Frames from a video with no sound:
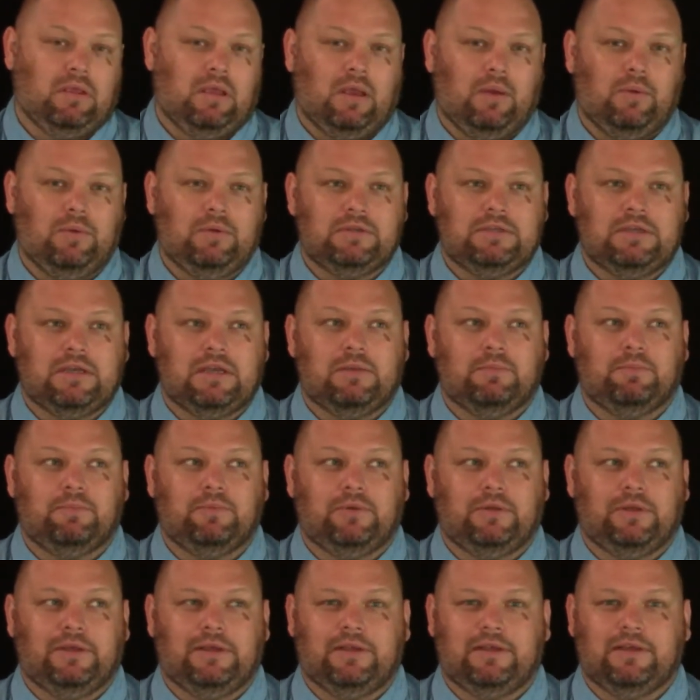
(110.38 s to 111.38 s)
wouldn't say
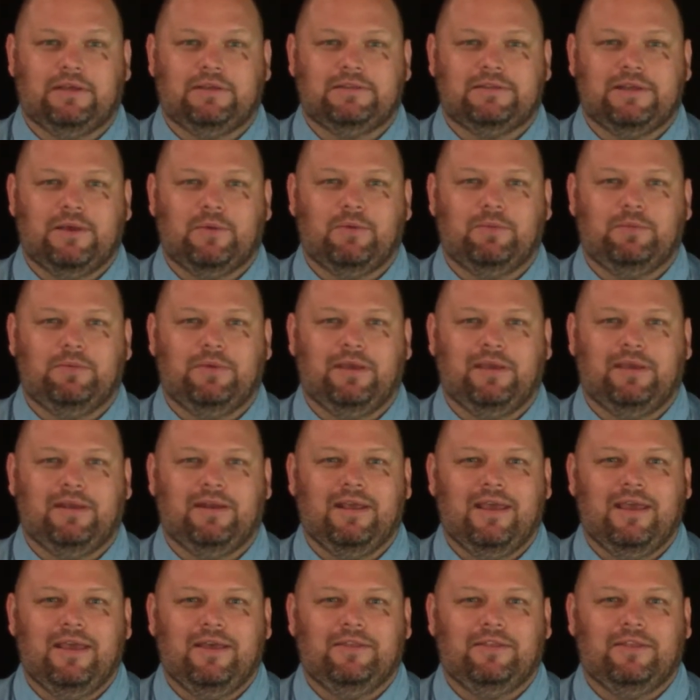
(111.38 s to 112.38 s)
complete, because that would mean
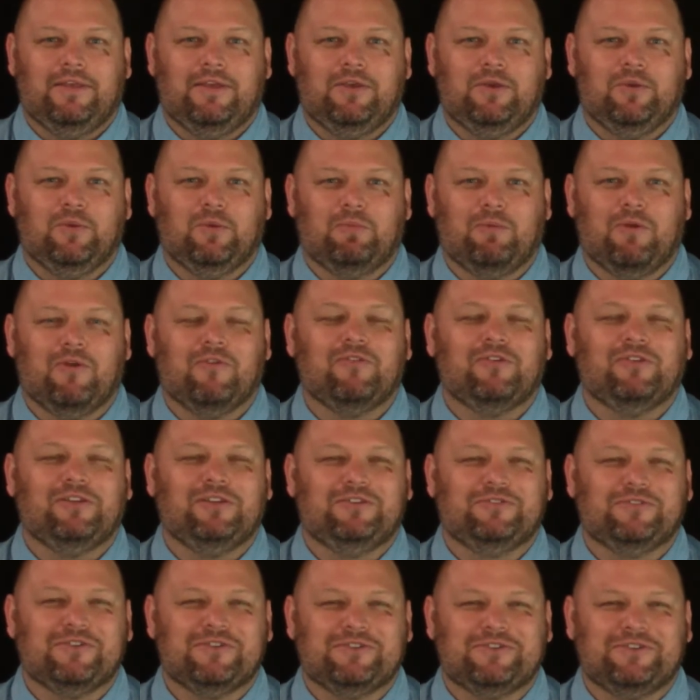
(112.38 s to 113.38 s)
that you were perfectly
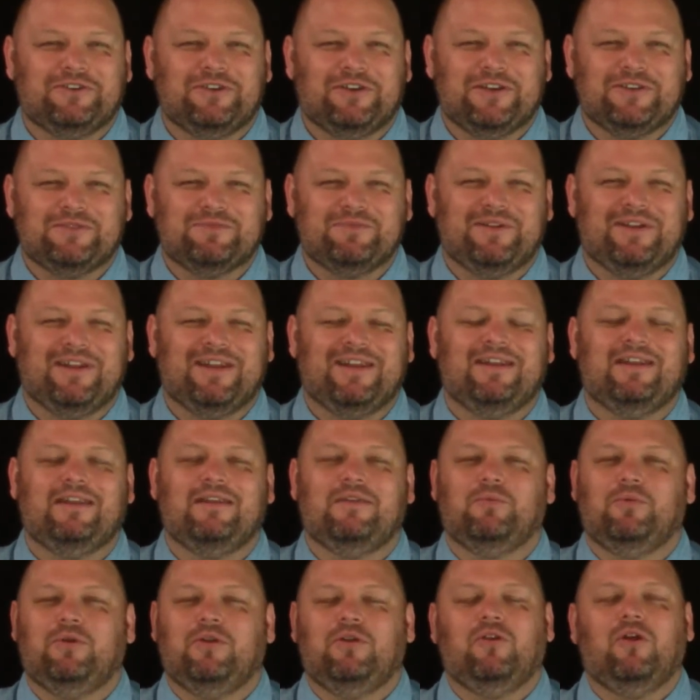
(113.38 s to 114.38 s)
trusting your husband, and
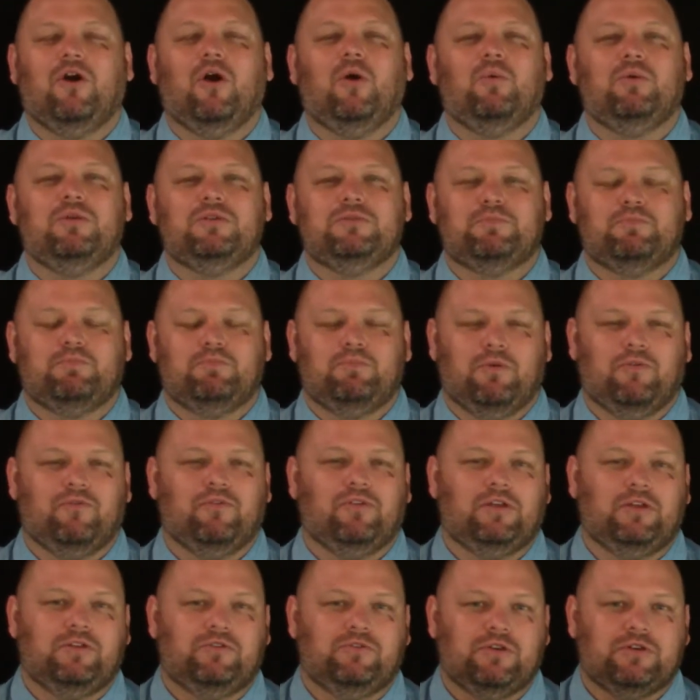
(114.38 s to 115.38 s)
we don't always
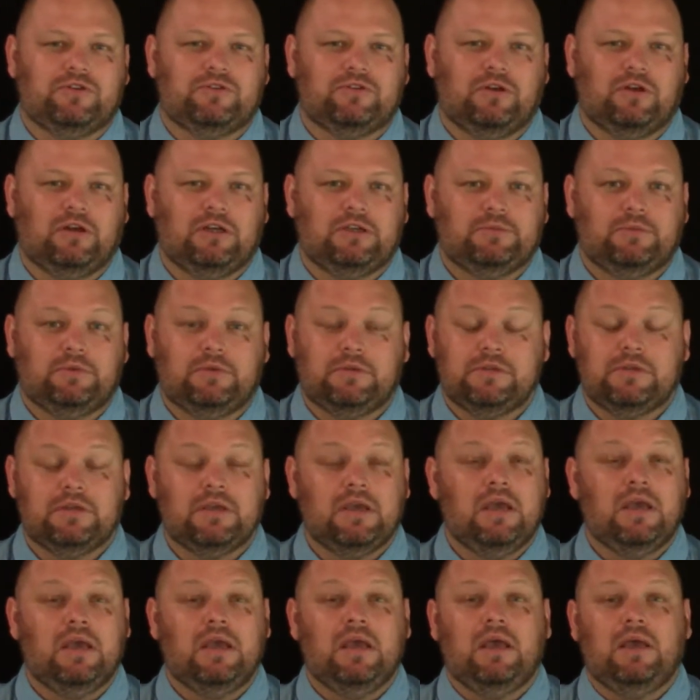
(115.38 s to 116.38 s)
perfectly trust our husbands
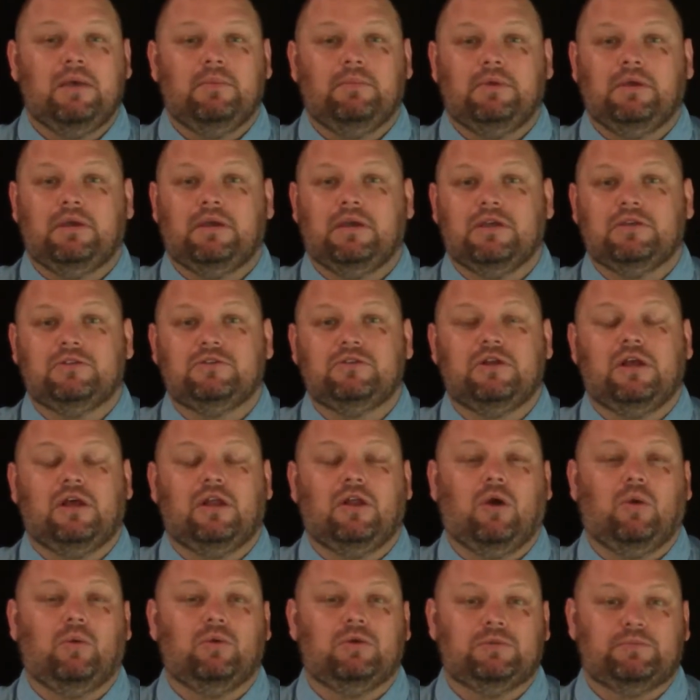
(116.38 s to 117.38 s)
because they're
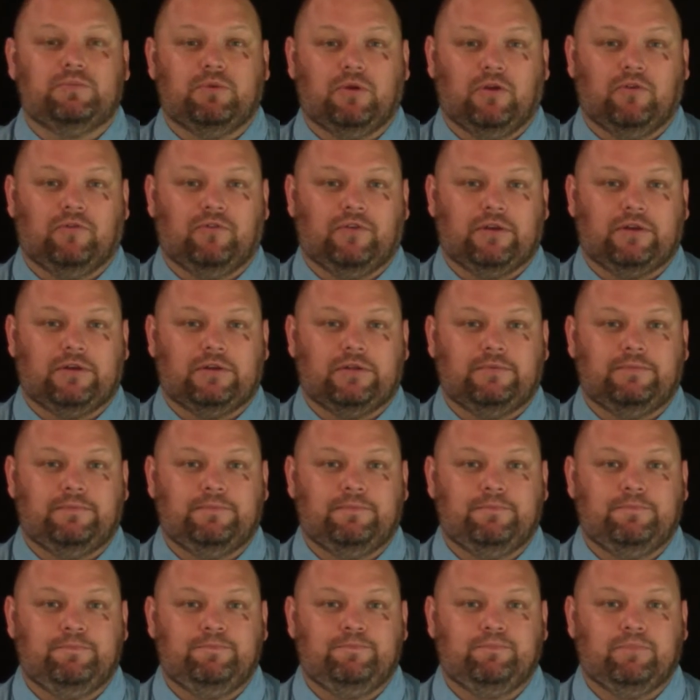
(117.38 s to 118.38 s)
not always perfect.
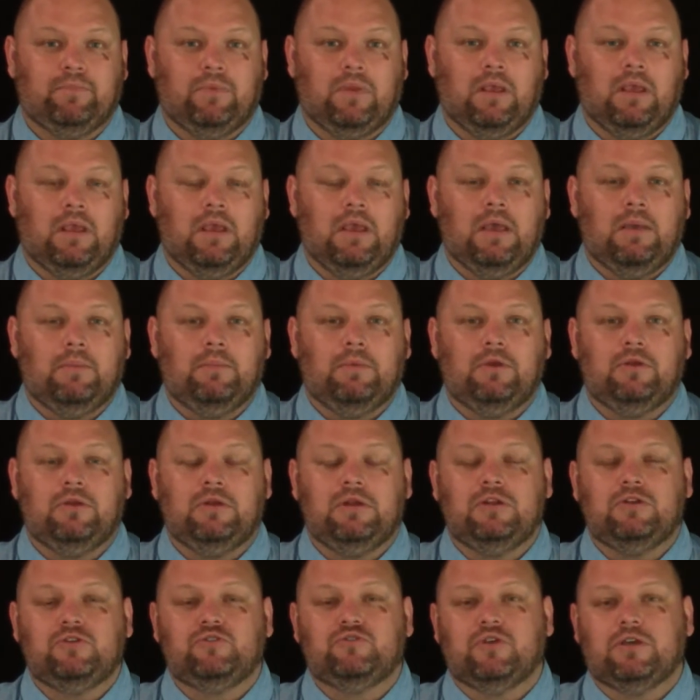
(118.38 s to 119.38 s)
But you
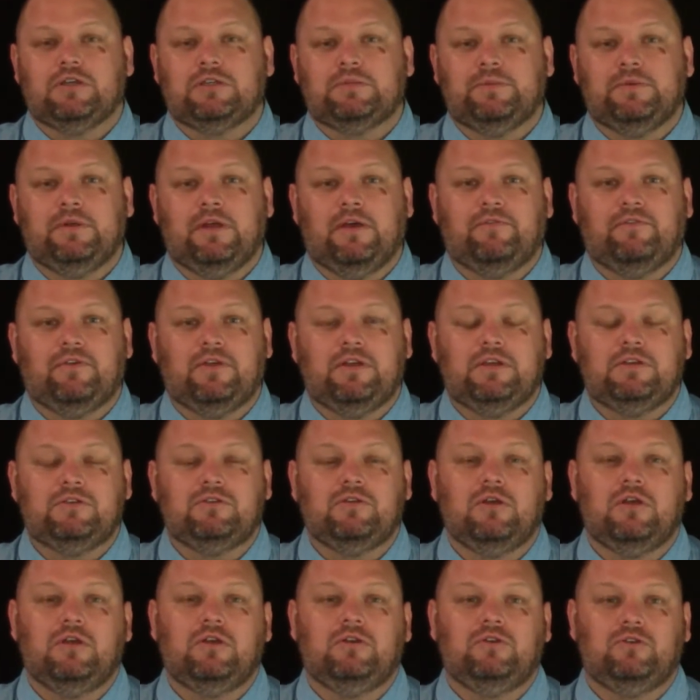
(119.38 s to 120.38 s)
need to trust him enough that he's
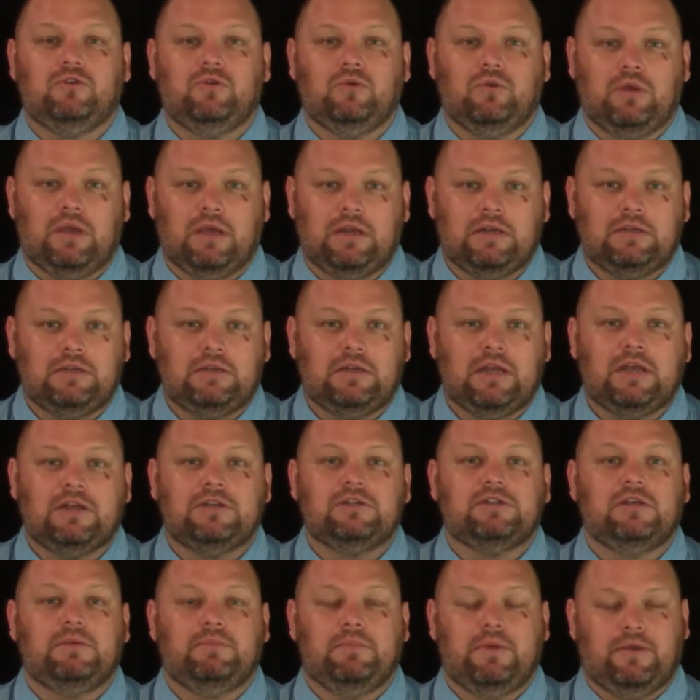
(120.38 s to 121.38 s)
going to
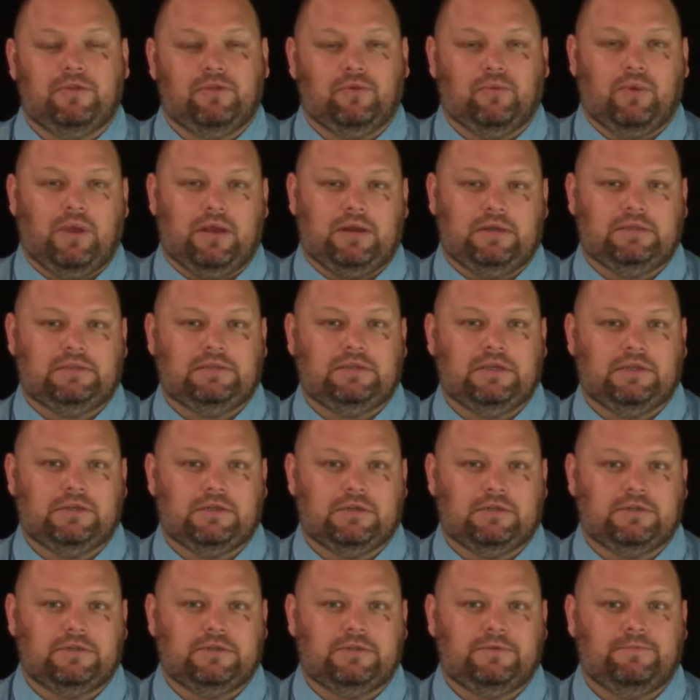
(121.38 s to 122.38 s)
intentionally make the right
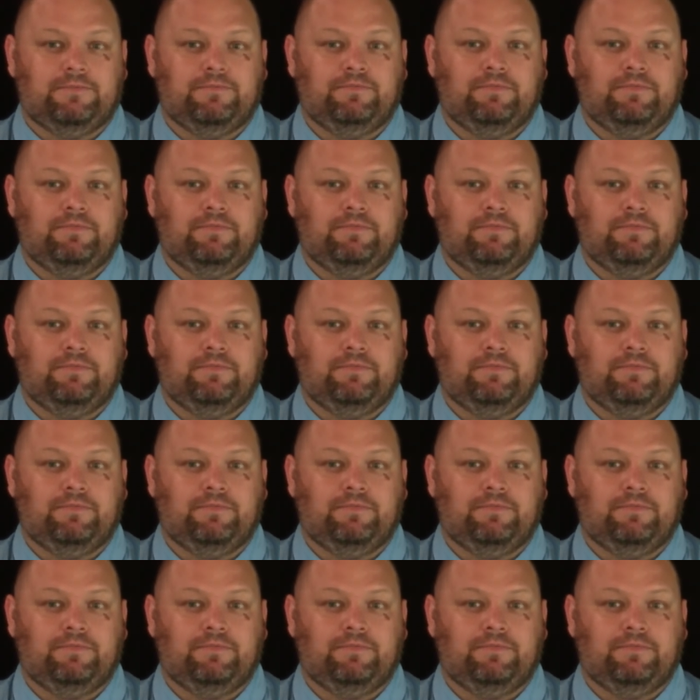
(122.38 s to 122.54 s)
decisions.